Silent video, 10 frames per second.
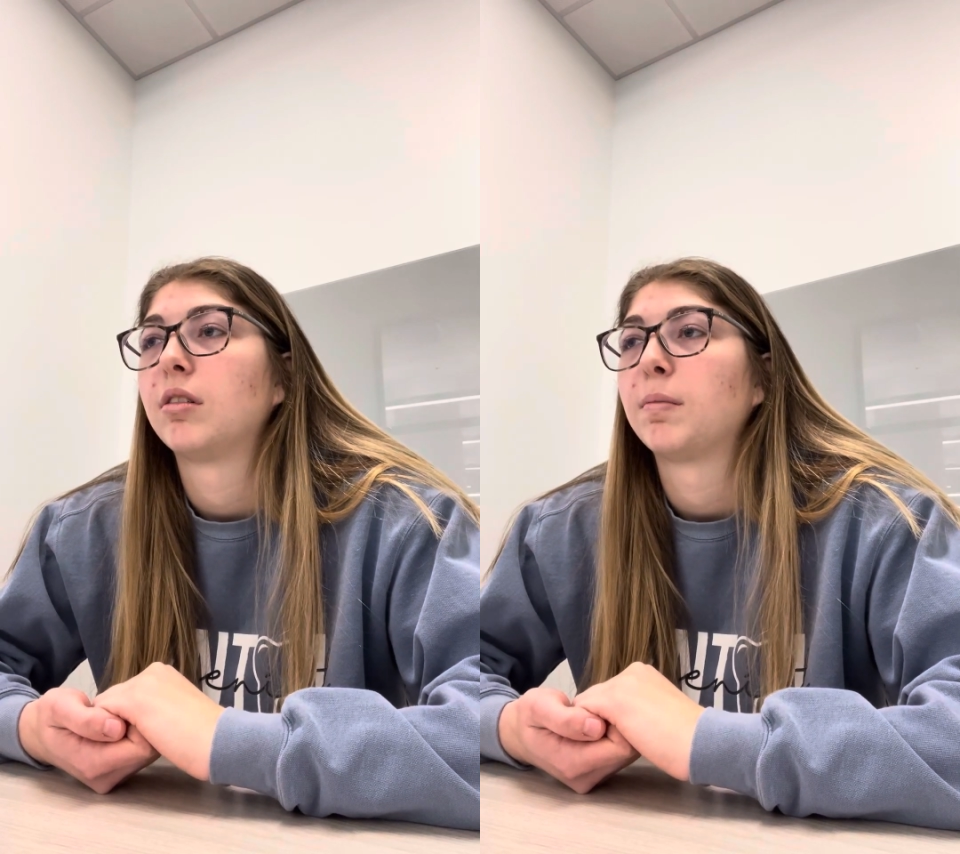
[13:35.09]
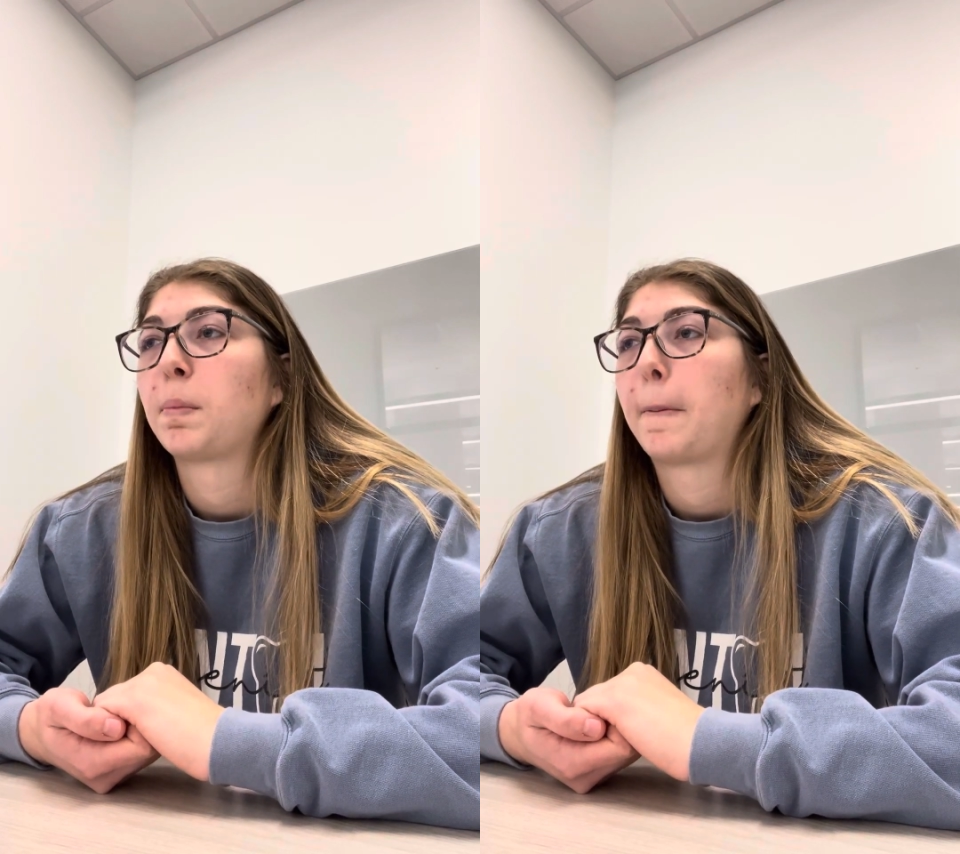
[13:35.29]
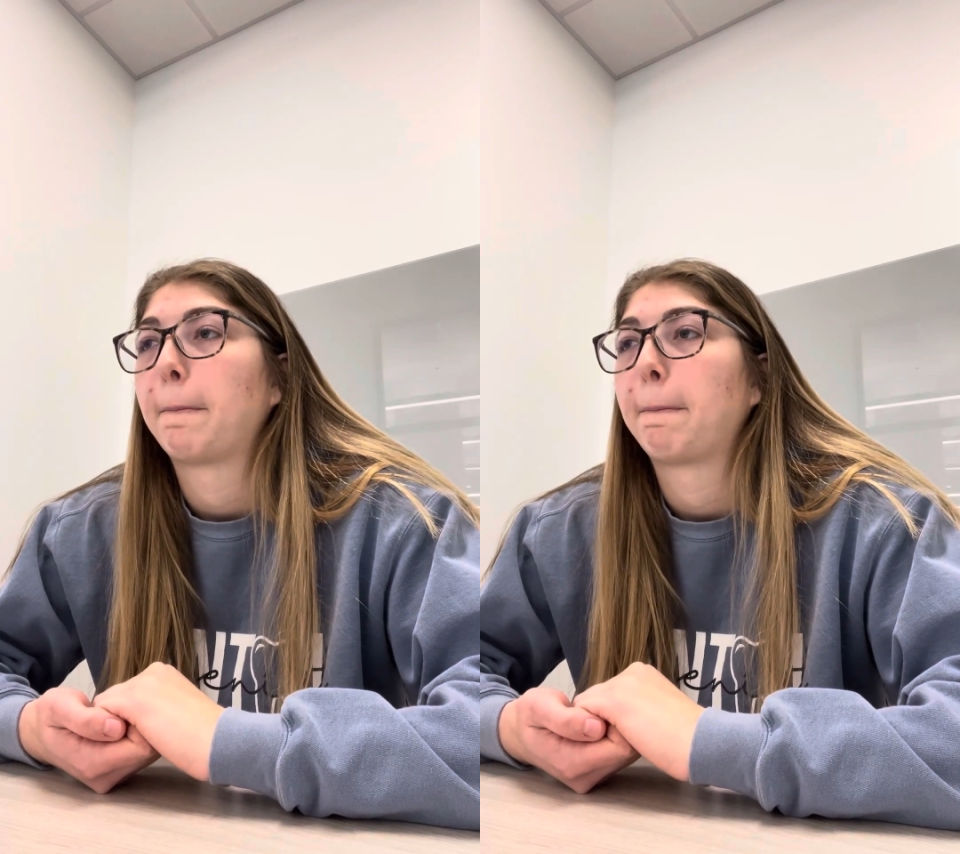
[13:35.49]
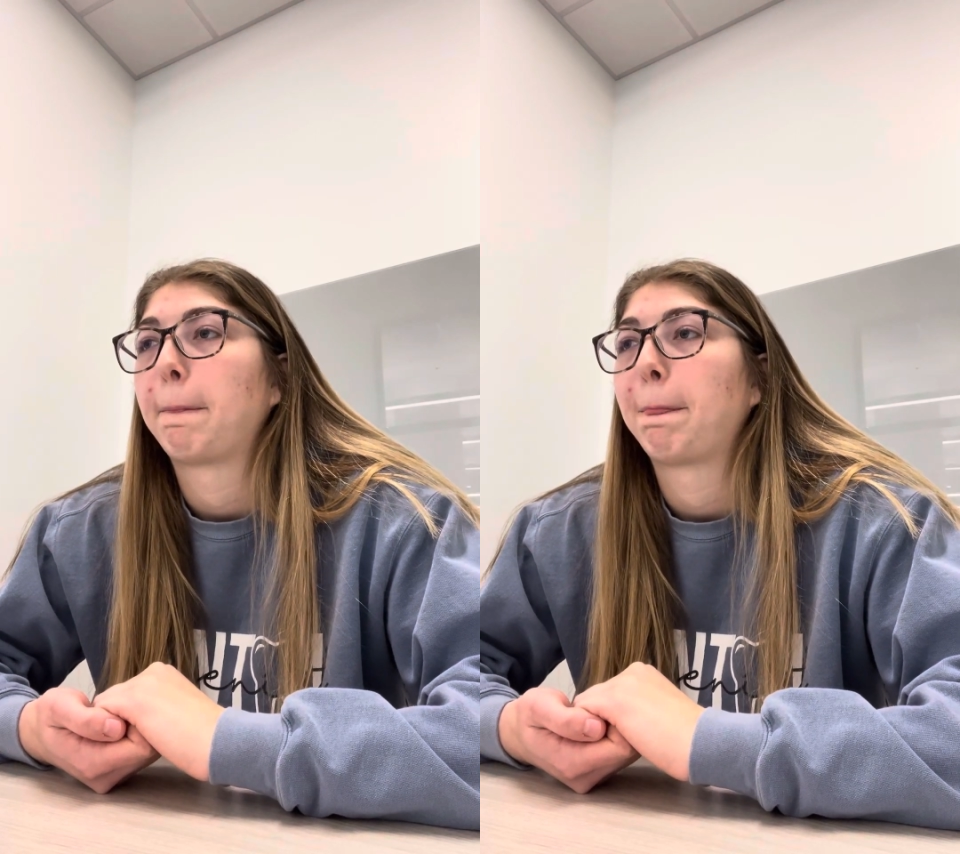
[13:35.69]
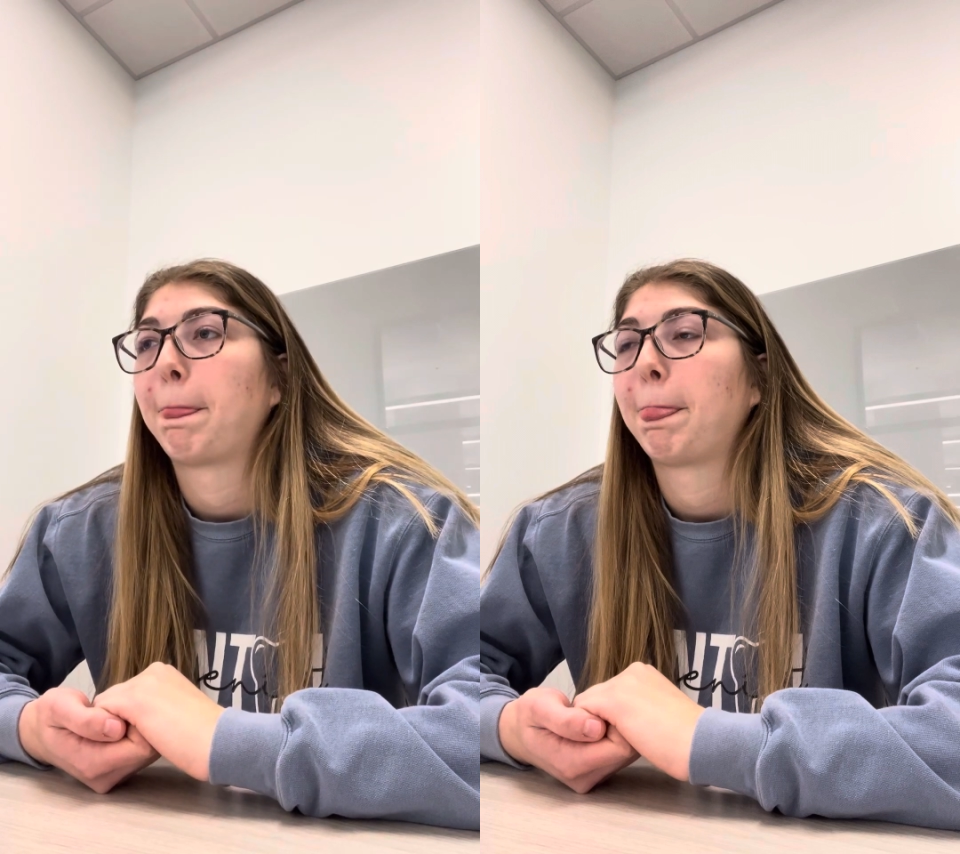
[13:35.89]

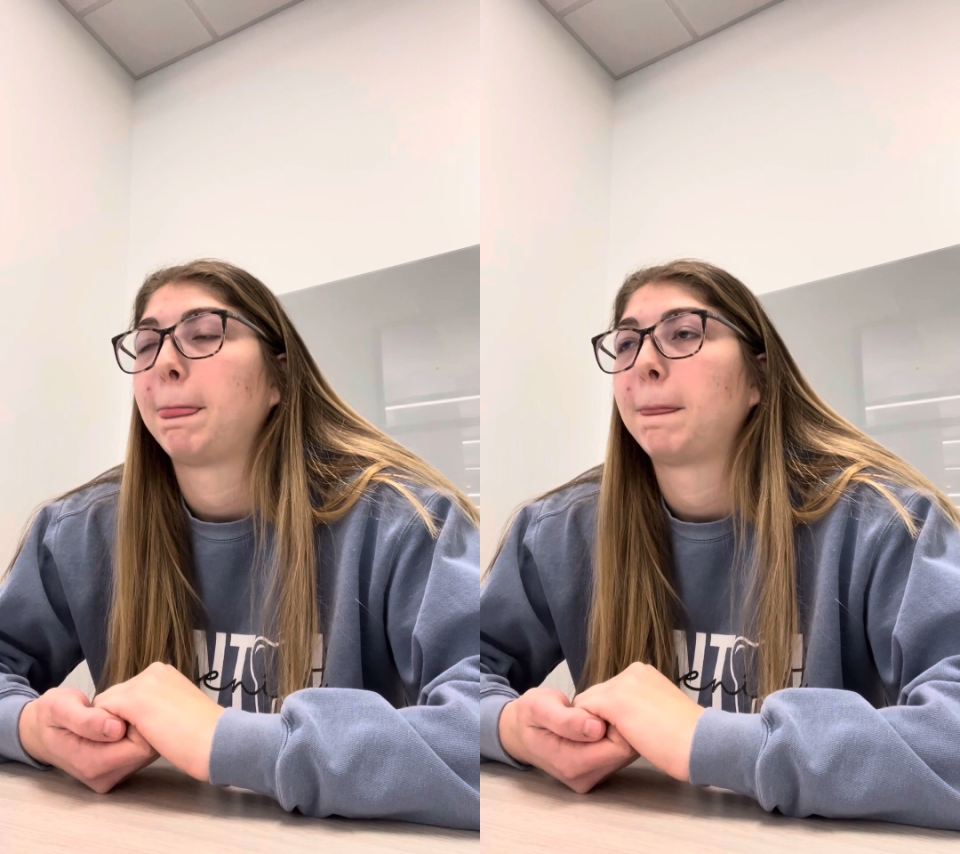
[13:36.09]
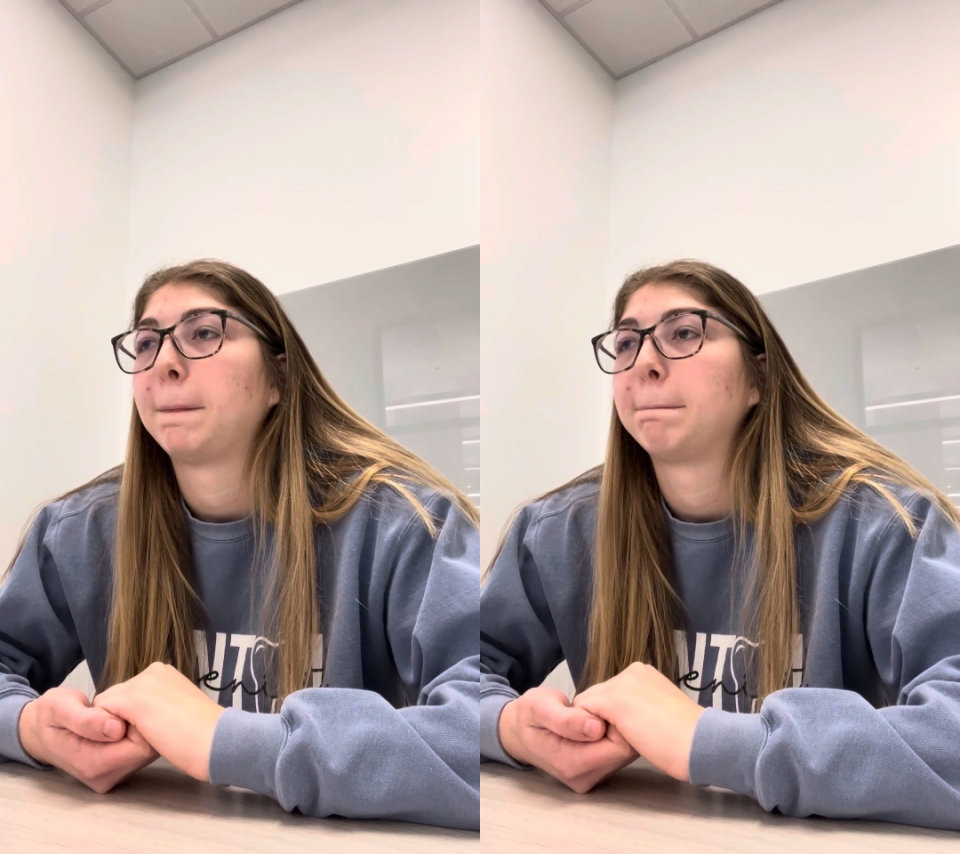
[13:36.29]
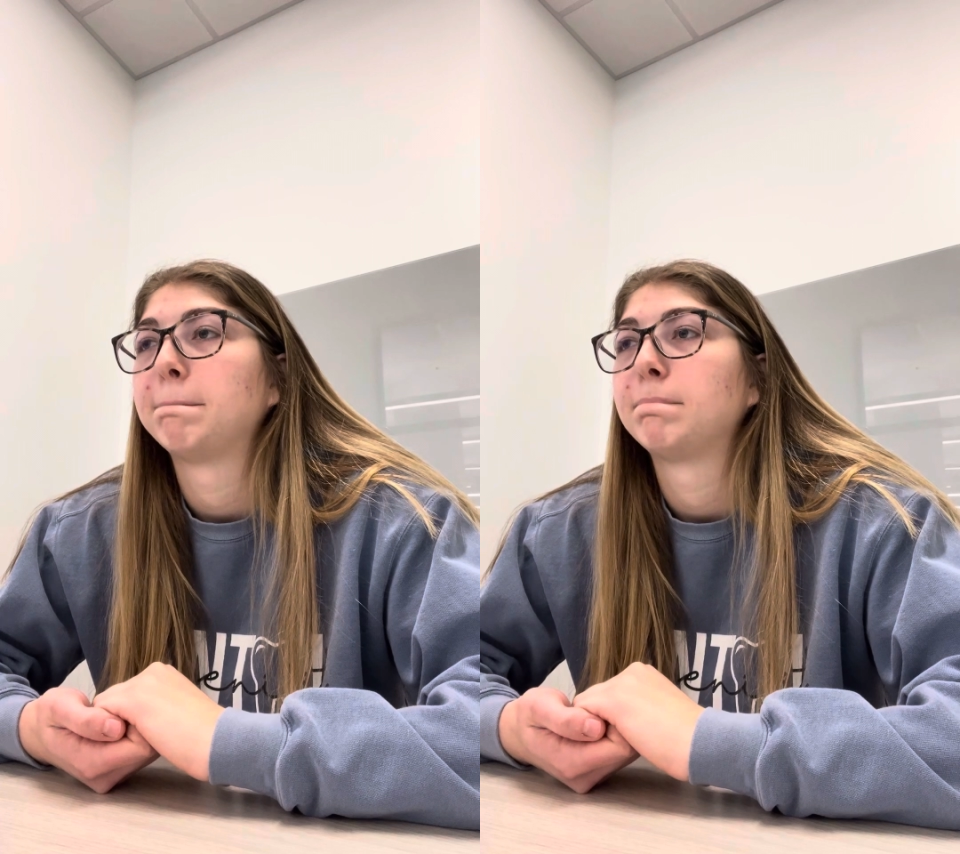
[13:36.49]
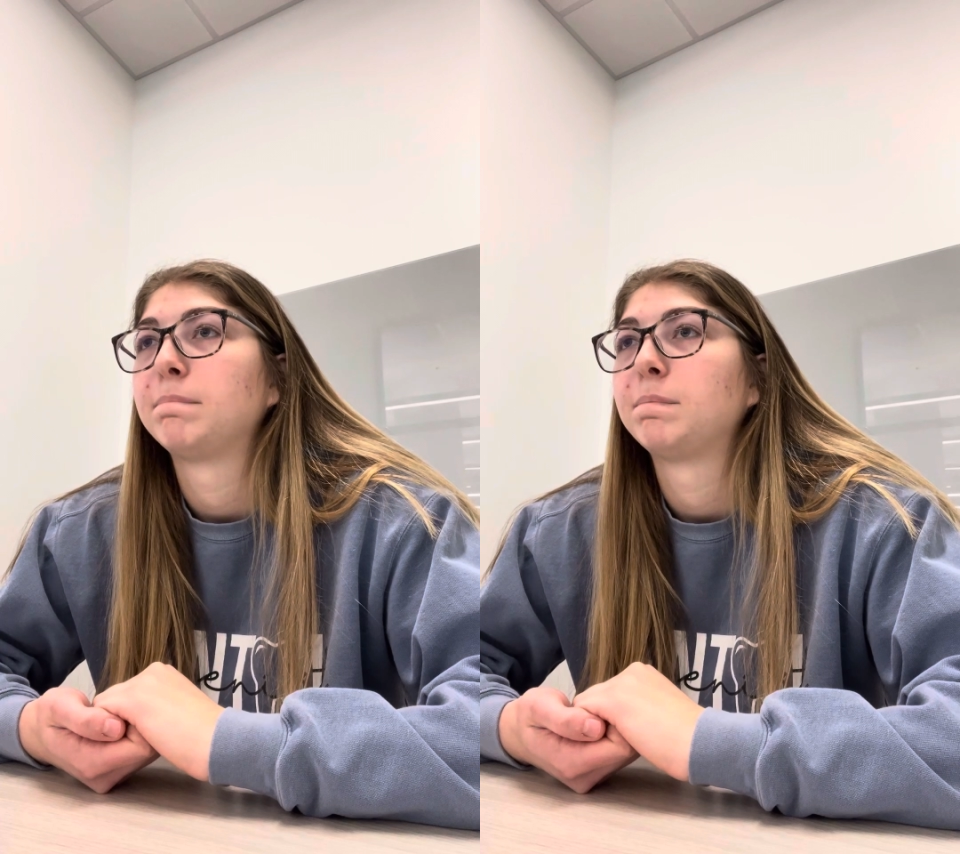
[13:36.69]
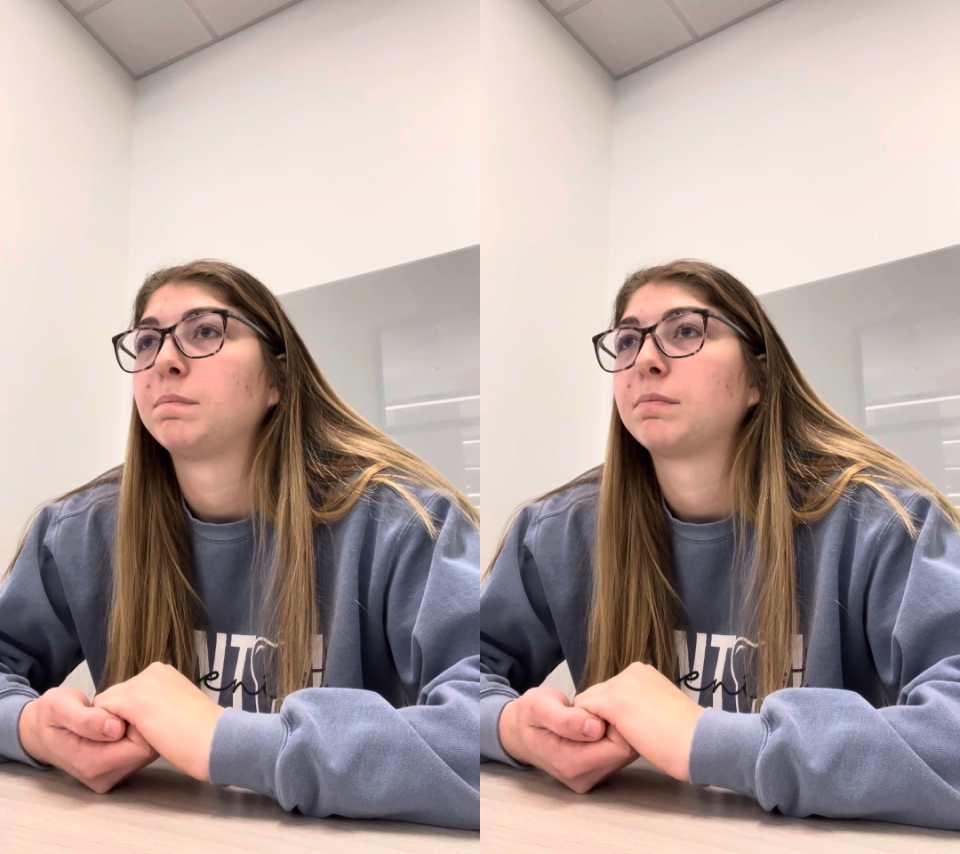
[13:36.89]
nitroglycerin work to
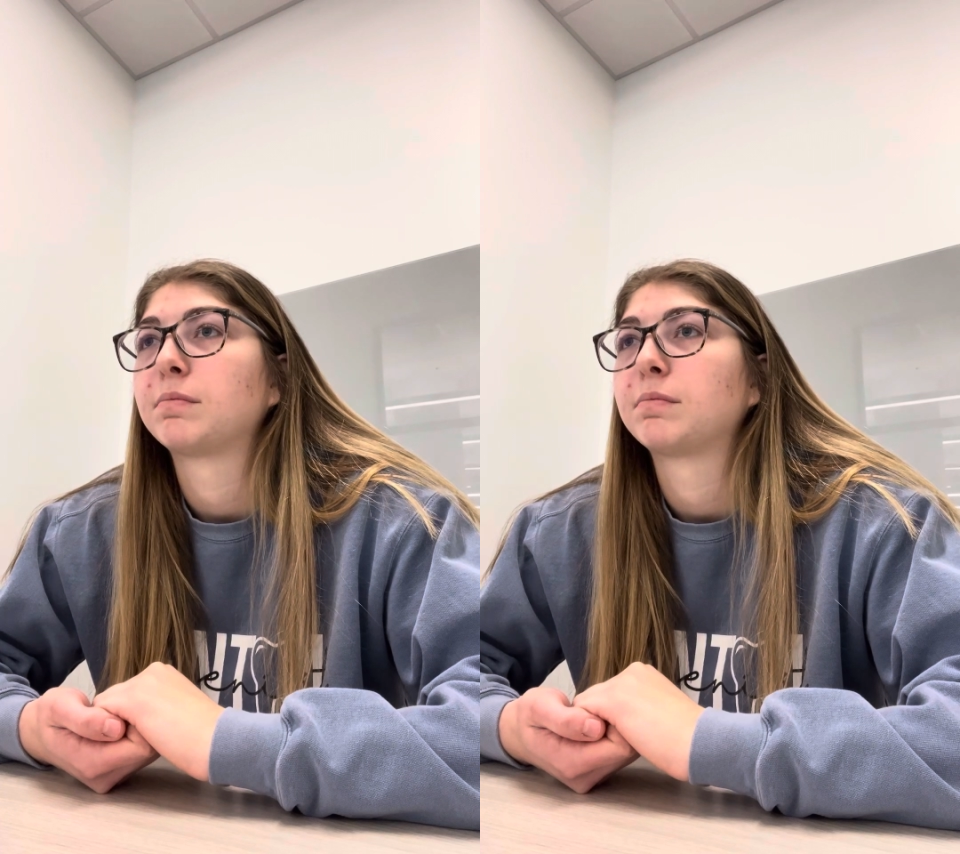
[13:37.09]
relieve the